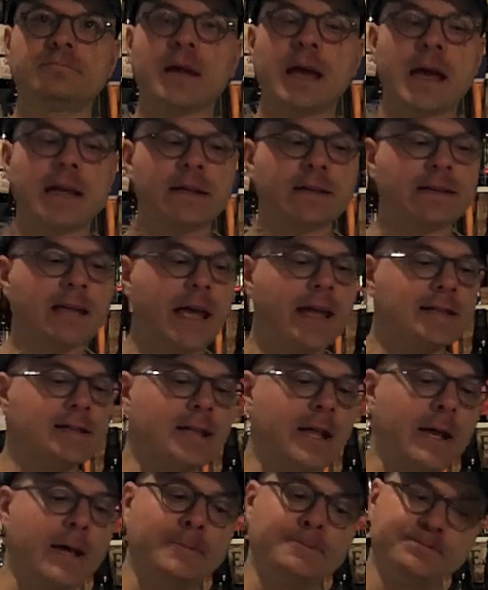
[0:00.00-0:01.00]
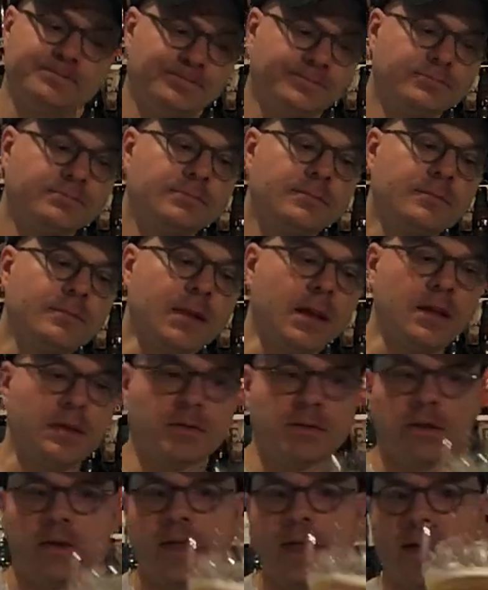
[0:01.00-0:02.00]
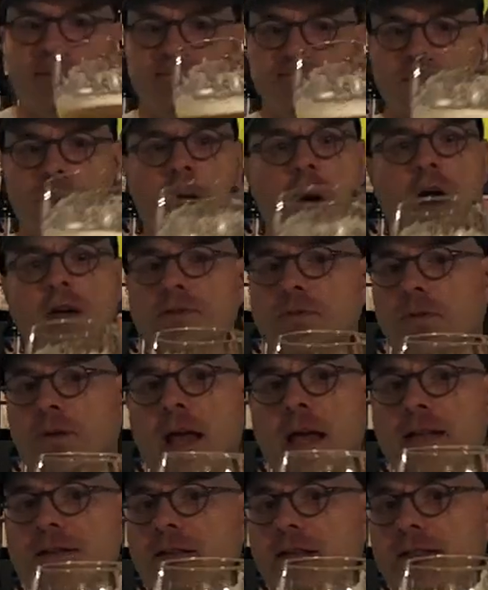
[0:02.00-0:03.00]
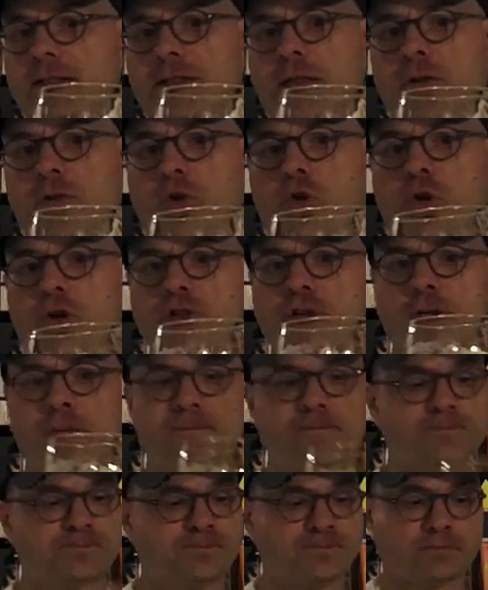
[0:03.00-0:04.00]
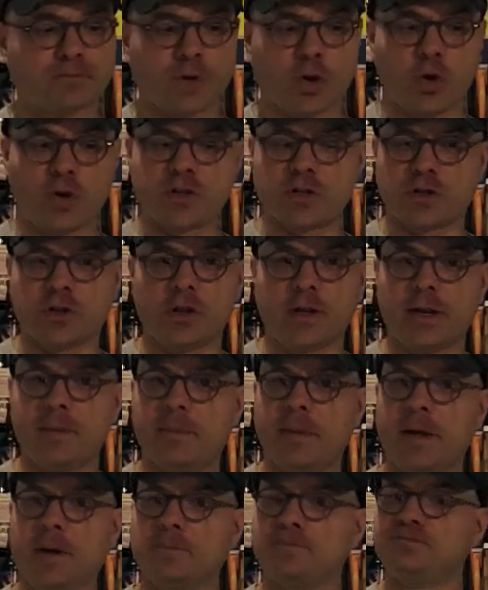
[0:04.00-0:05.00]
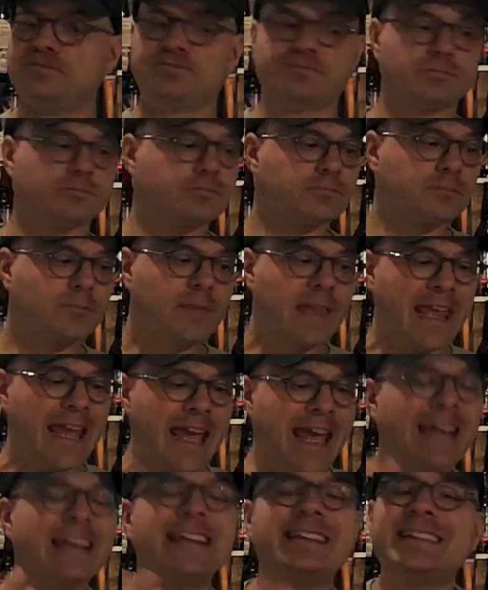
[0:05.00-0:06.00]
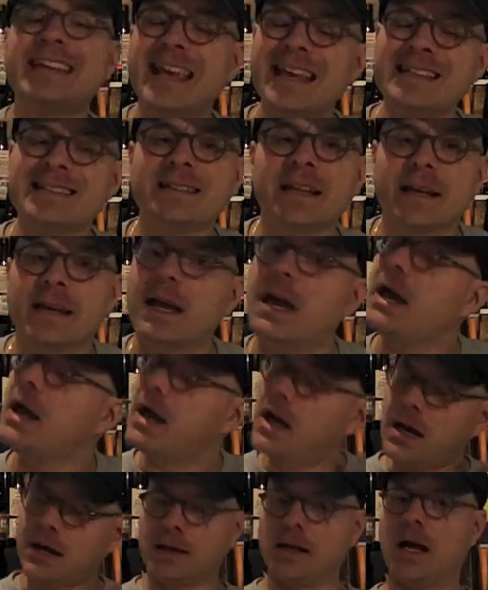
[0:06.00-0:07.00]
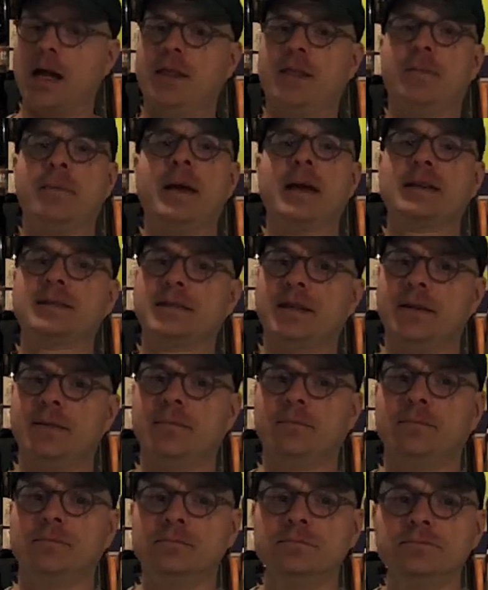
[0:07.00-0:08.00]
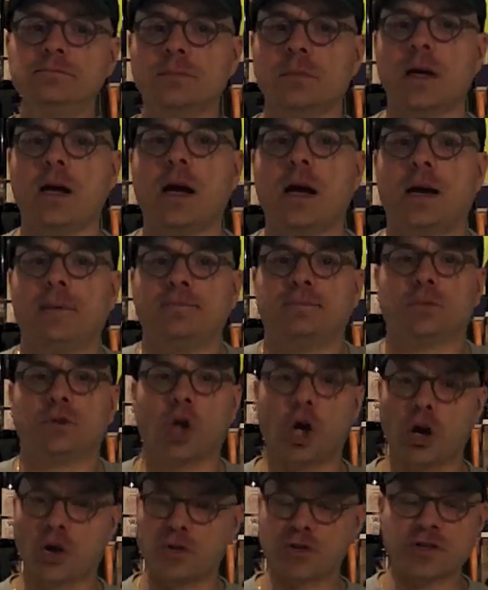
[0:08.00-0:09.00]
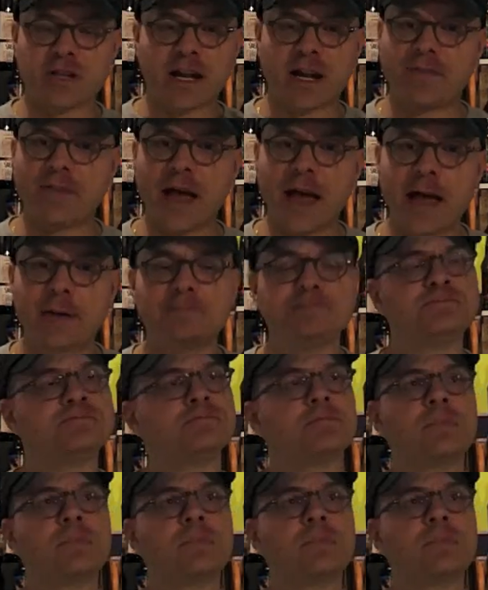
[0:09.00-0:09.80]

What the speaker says: And it tastes like, look at that, awesome glass lacing though, gorgeous. Gorgeous looking beer. And it tastes like a lot of the Mexican lagers that I've had.